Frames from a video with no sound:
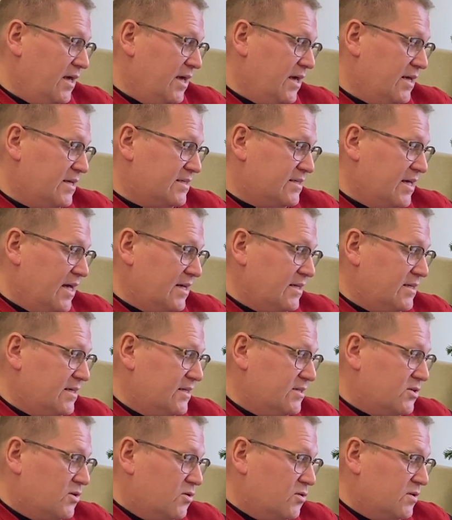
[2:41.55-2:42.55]
He sent
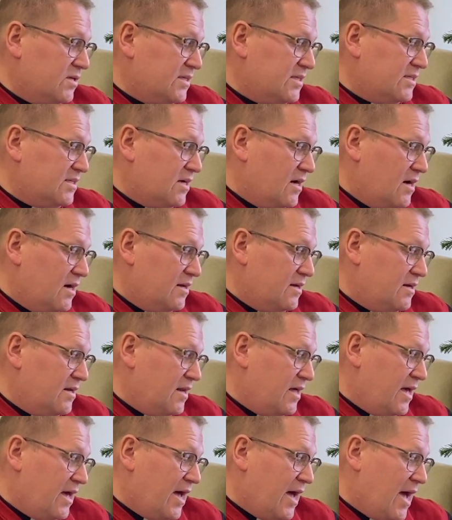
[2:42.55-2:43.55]
His only Son
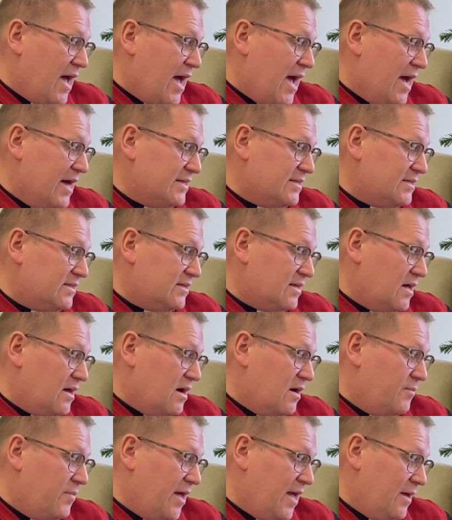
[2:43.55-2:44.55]
as
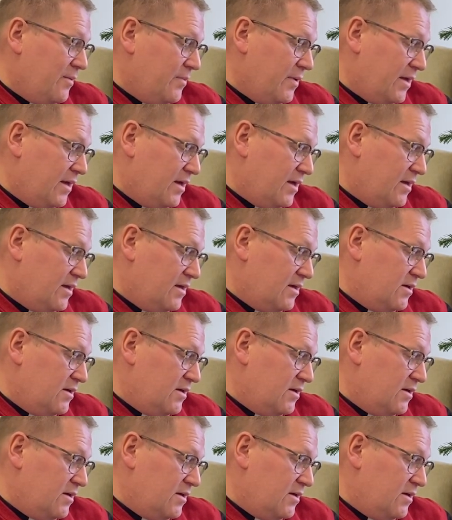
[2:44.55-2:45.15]
a baby